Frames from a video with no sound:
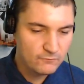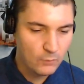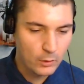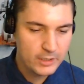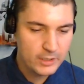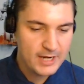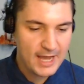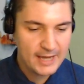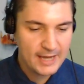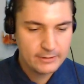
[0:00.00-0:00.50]

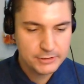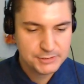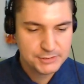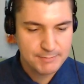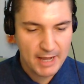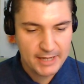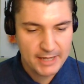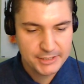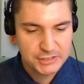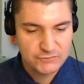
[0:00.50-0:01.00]

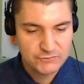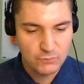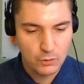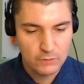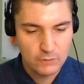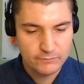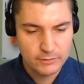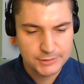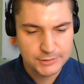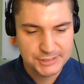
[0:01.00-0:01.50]
49ers minus
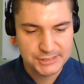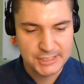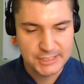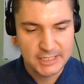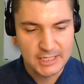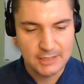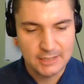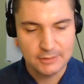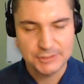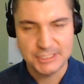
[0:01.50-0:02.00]
four versus
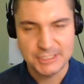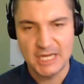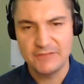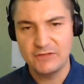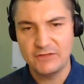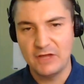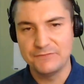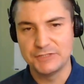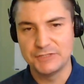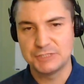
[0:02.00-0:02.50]
the Eagles.
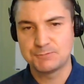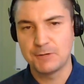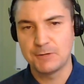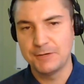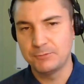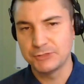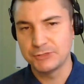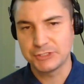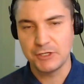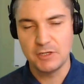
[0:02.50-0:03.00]
I thought the
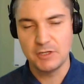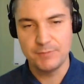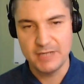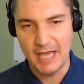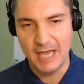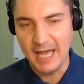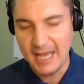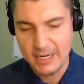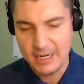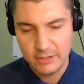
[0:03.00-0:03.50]
spread was going to
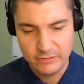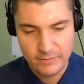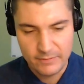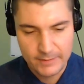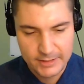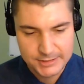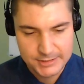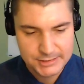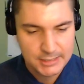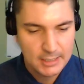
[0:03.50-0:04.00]
be higher
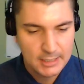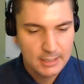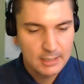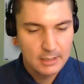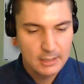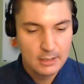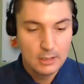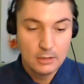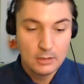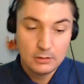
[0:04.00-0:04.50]
than this
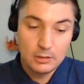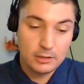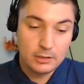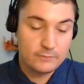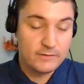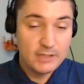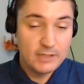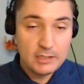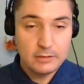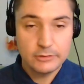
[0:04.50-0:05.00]

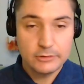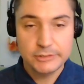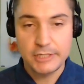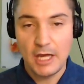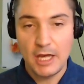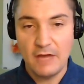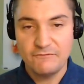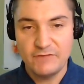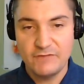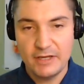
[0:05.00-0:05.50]
look, the
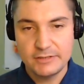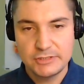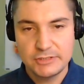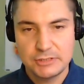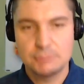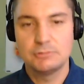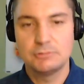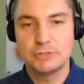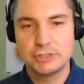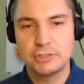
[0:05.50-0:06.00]
Eagles'
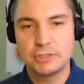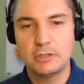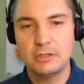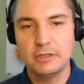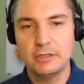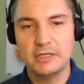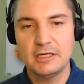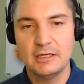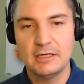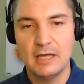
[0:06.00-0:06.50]
offense,
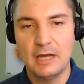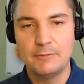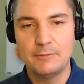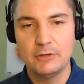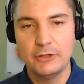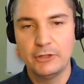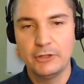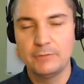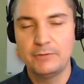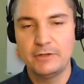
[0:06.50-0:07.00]
certainly
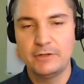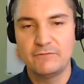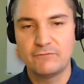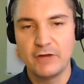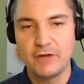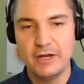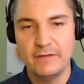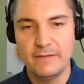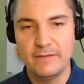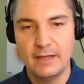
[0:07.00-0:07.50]
I'm a little bit
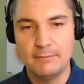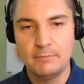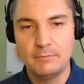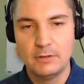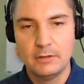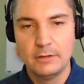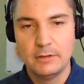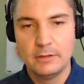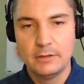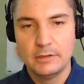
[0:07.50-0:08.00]
afraid of
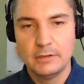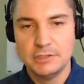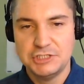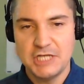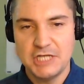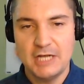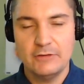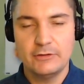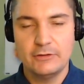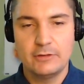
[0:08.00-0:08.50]
them.
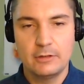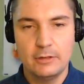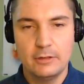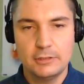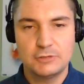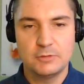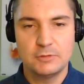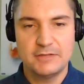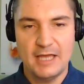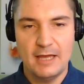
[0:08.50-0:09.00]
Jalen
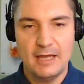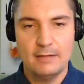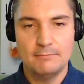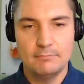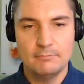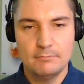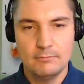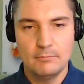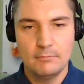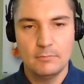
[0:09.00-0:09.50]
Hurts with
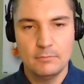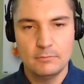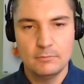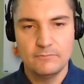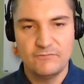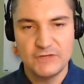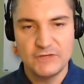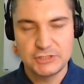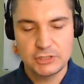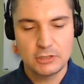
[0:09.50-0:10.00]
that
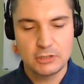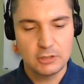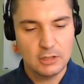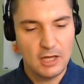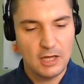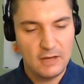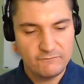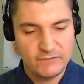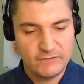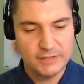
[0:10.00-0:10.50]

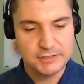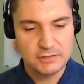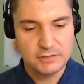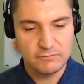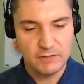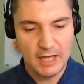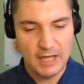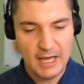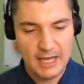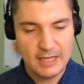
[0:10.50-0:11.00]
physical
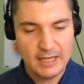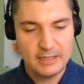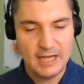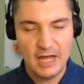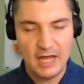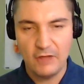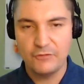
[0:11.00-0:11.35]
offensive line,